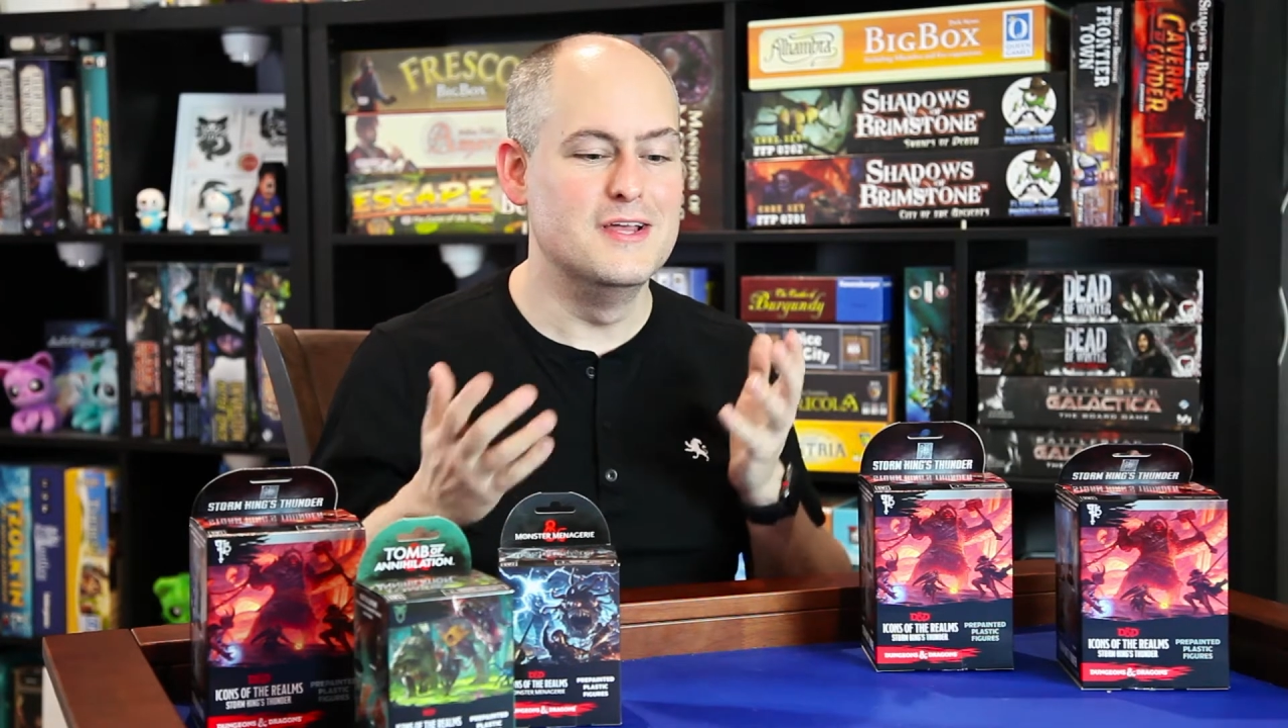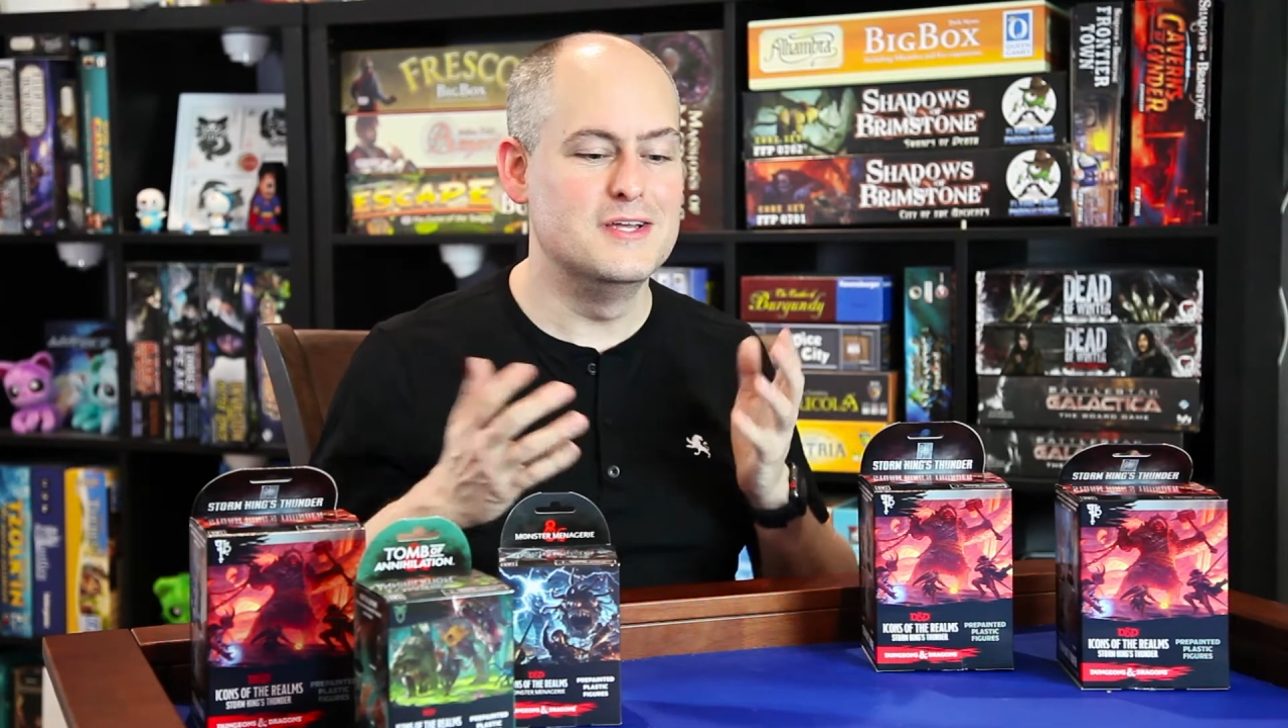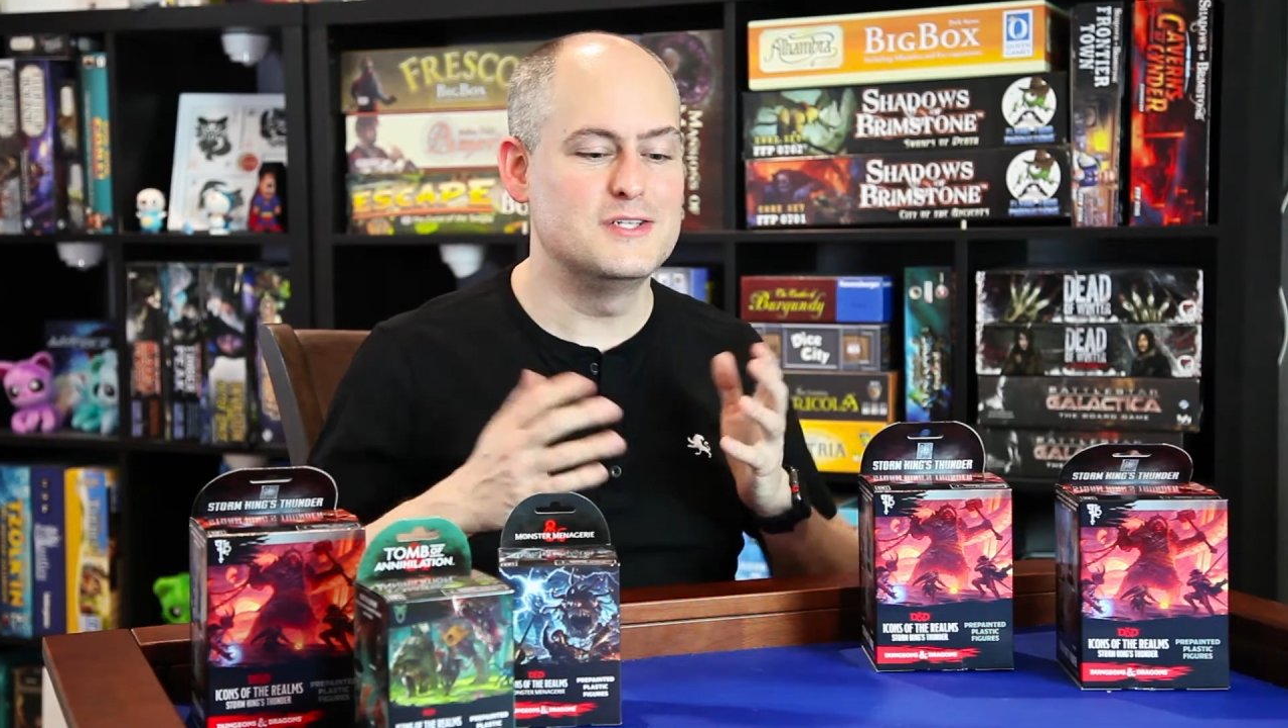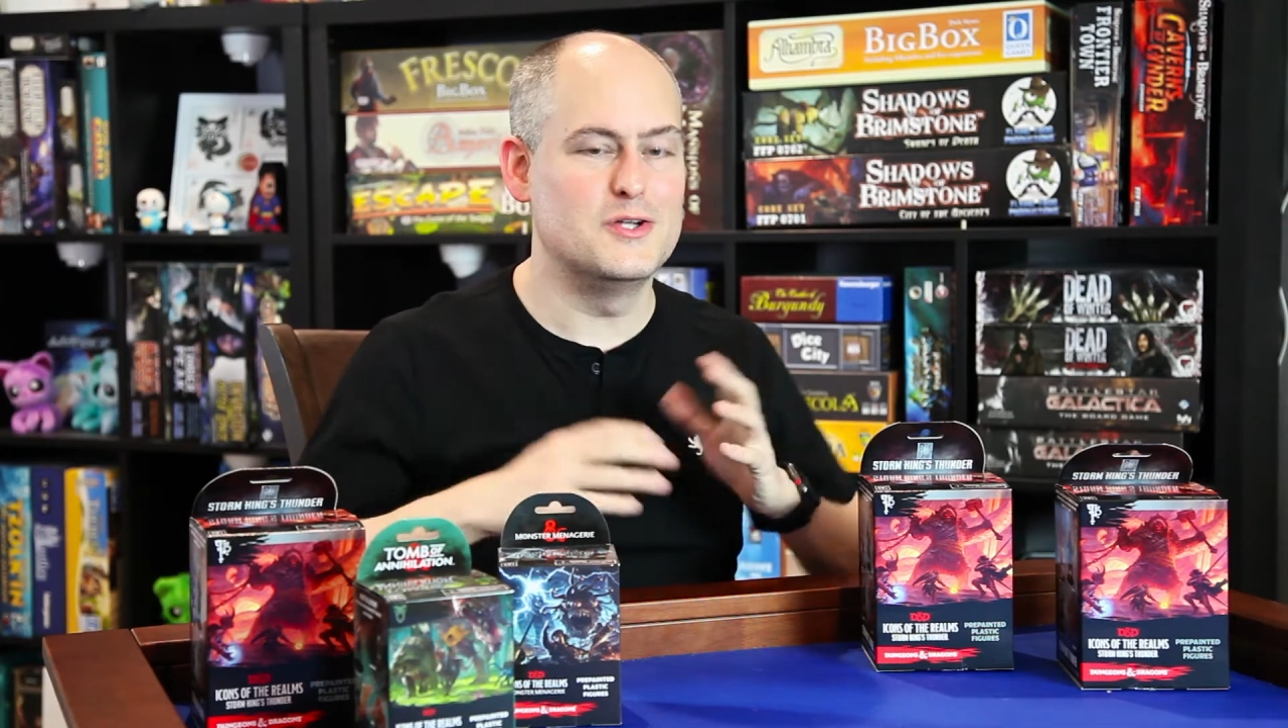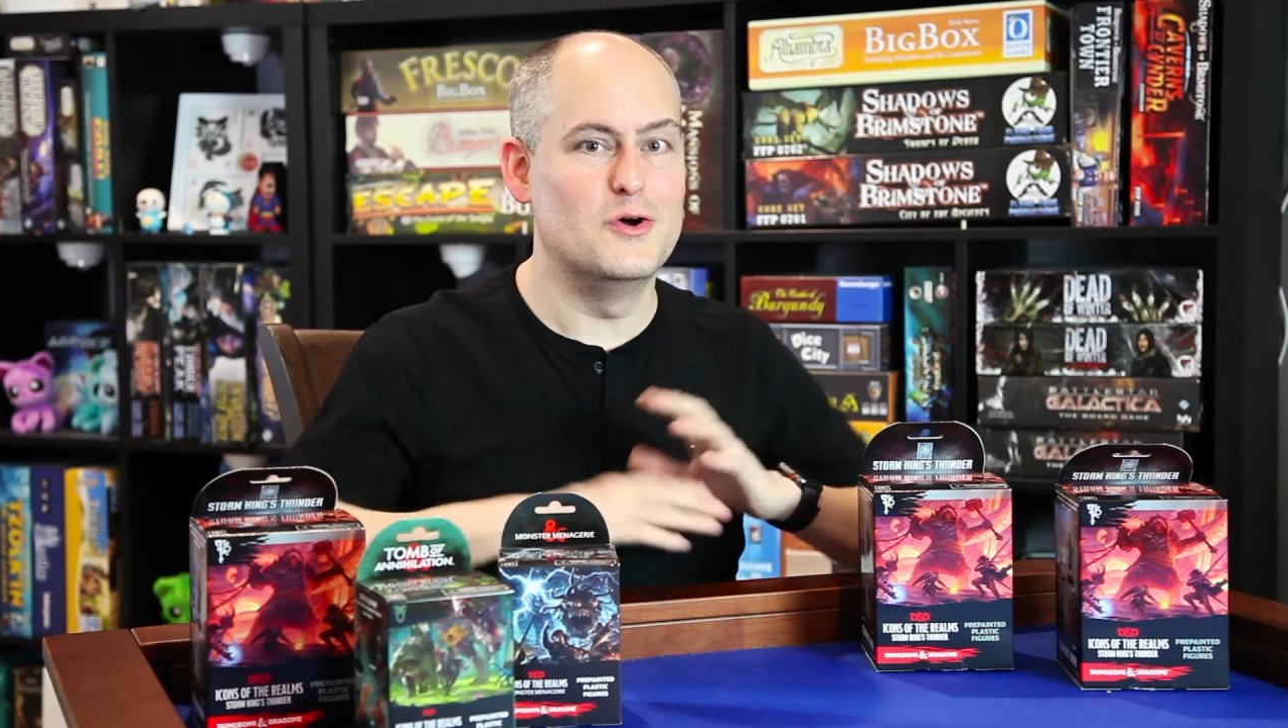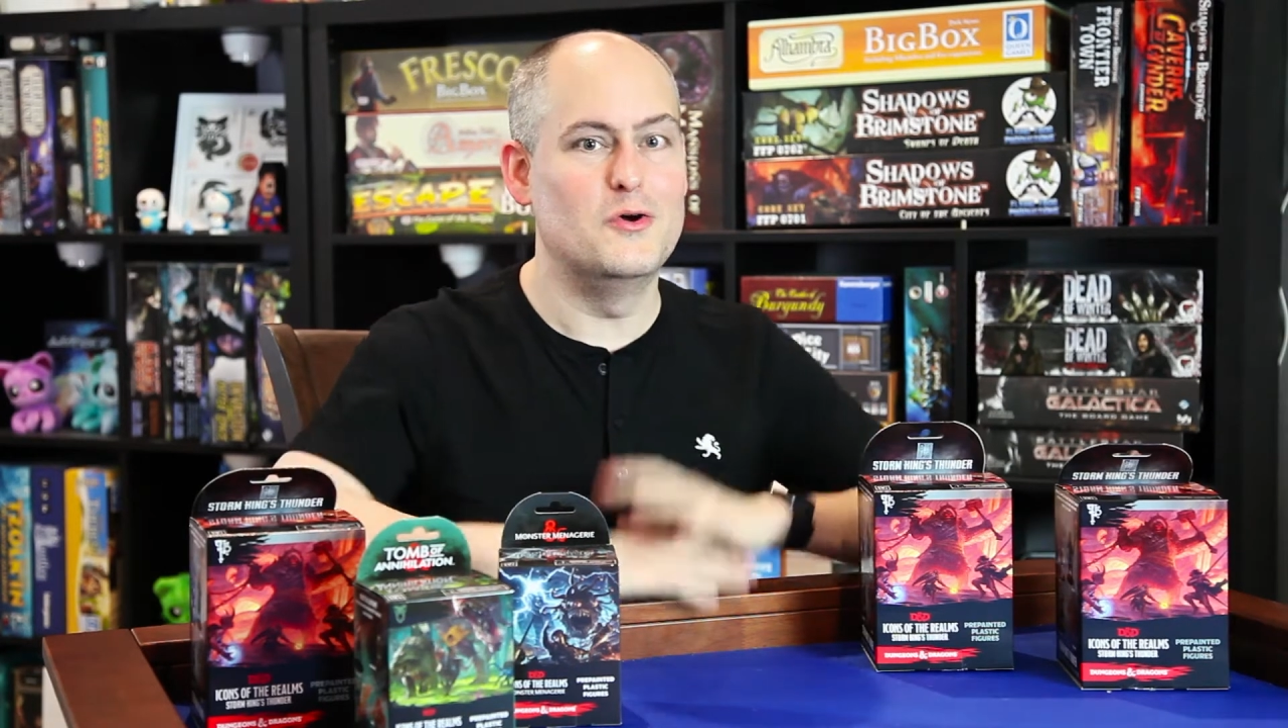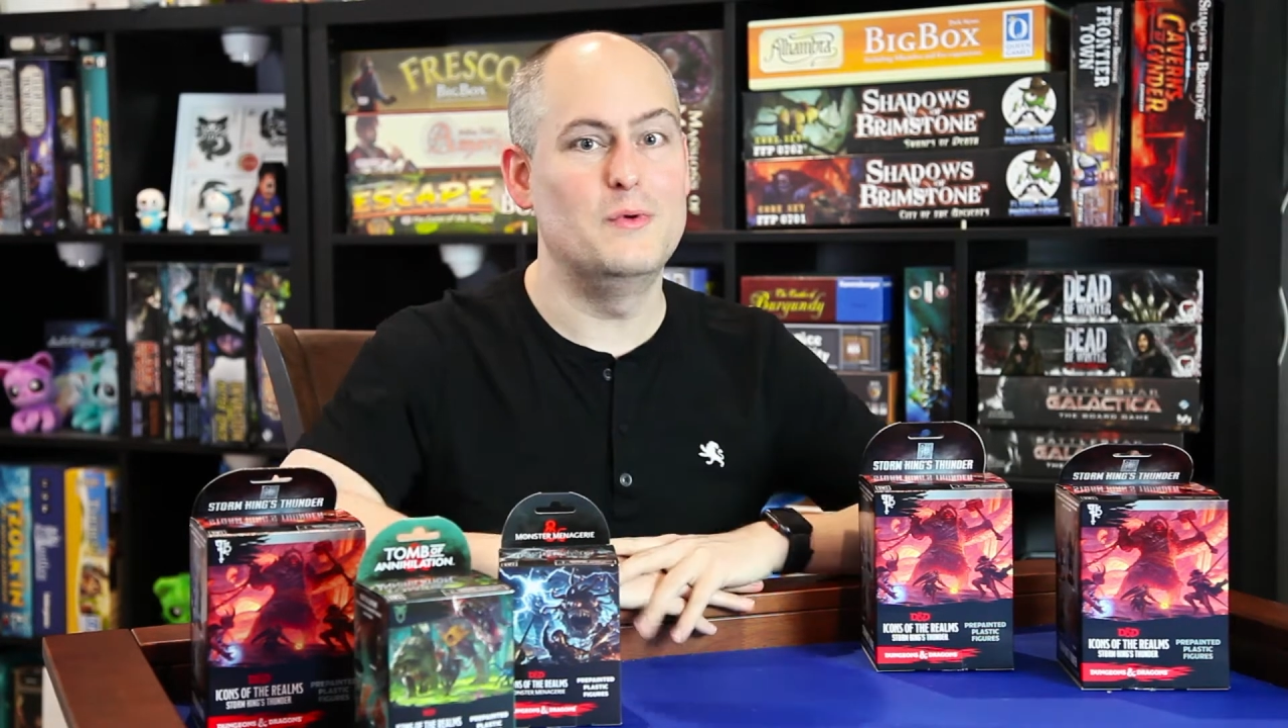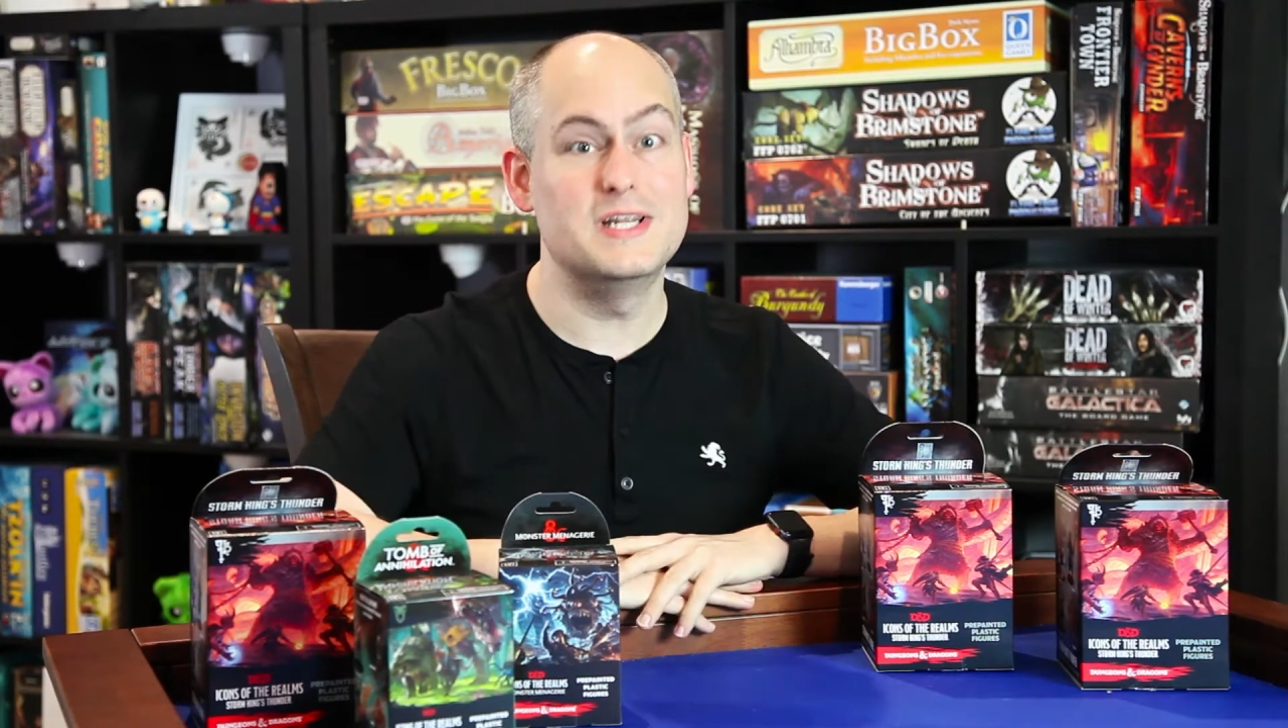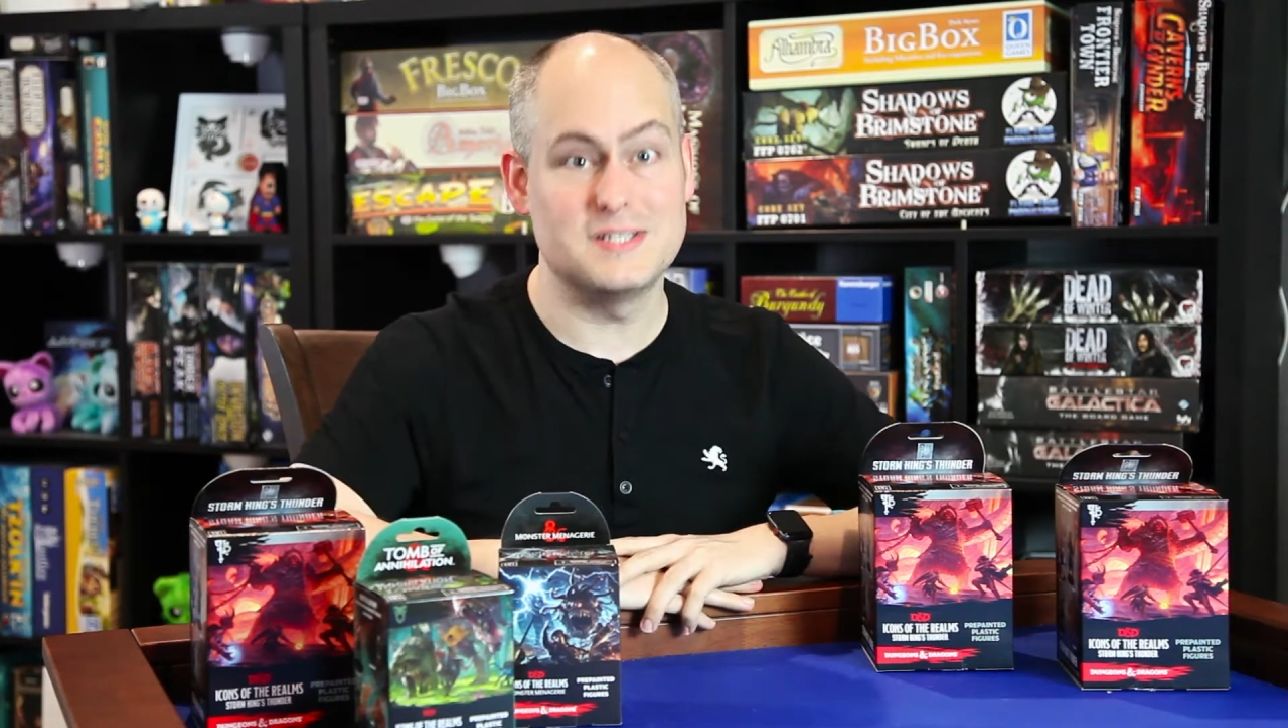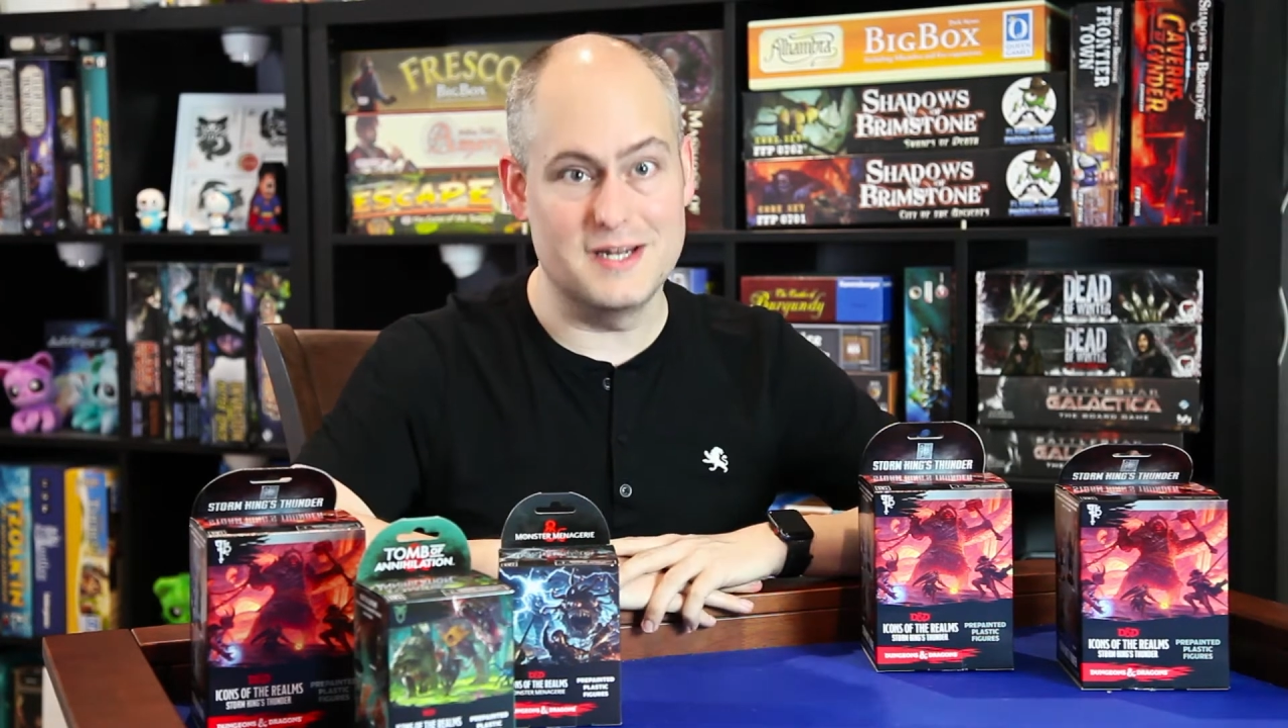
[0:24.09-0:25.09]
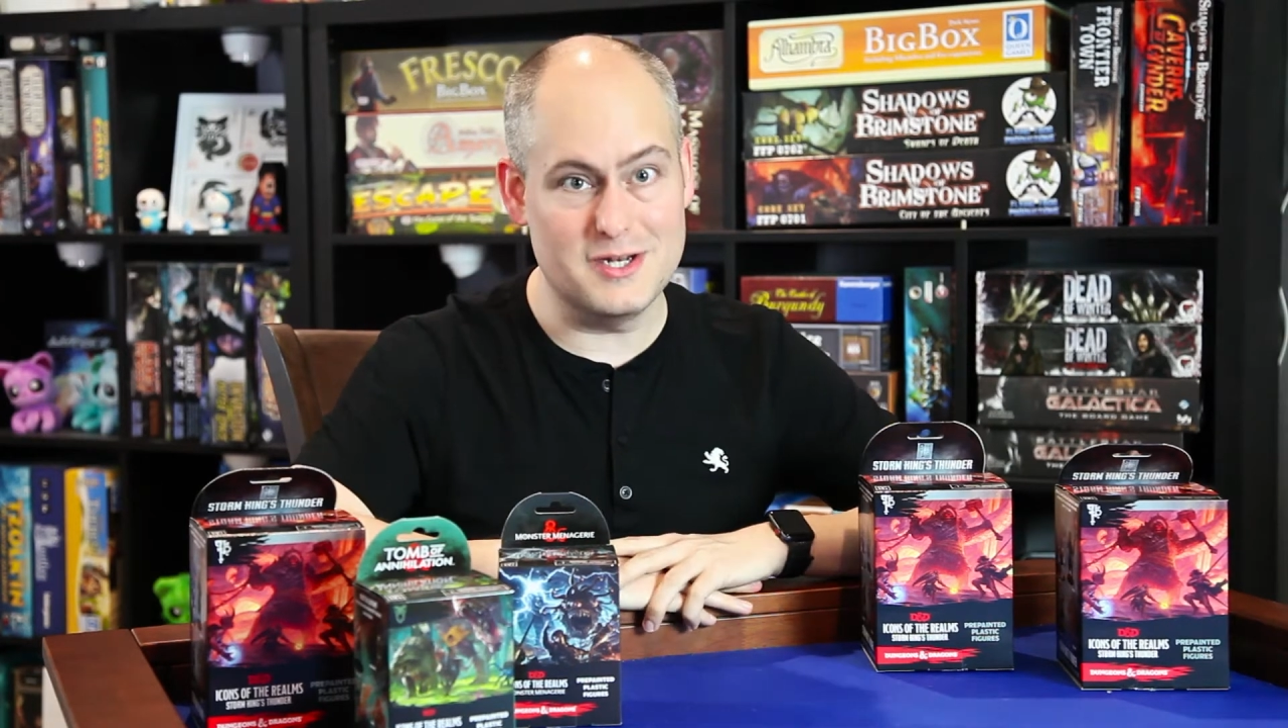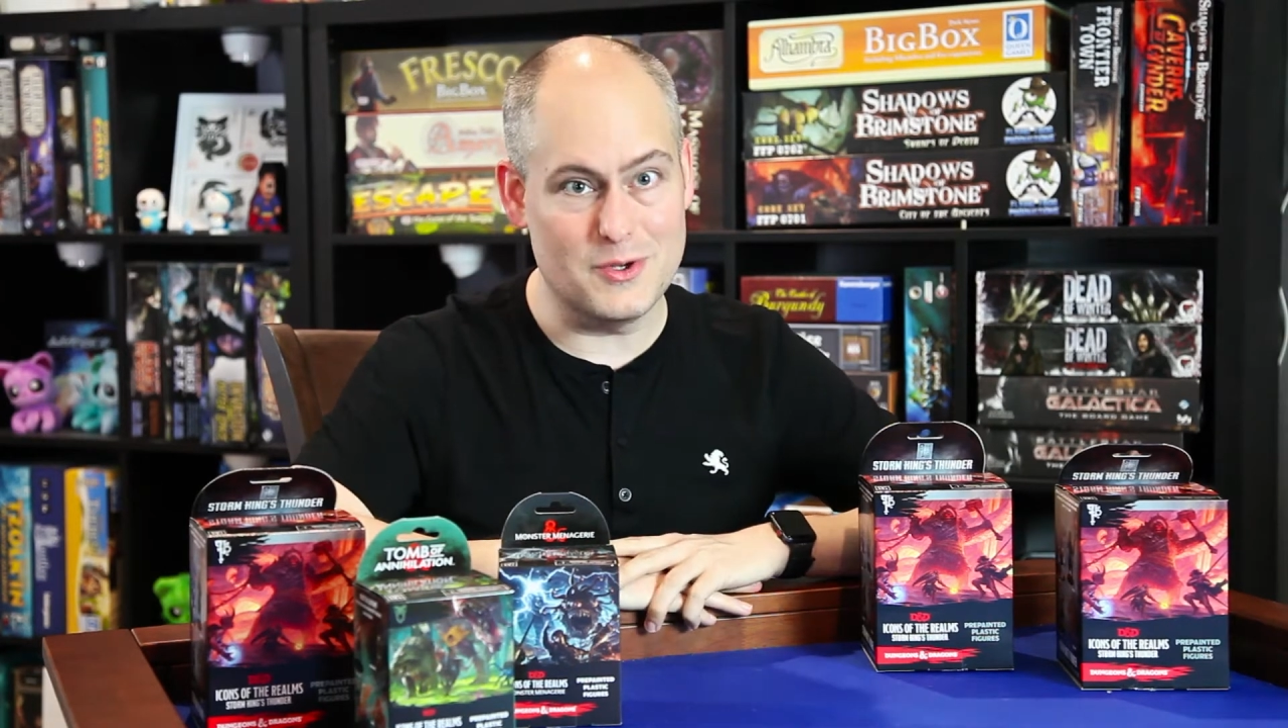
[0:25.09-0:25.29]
So we decided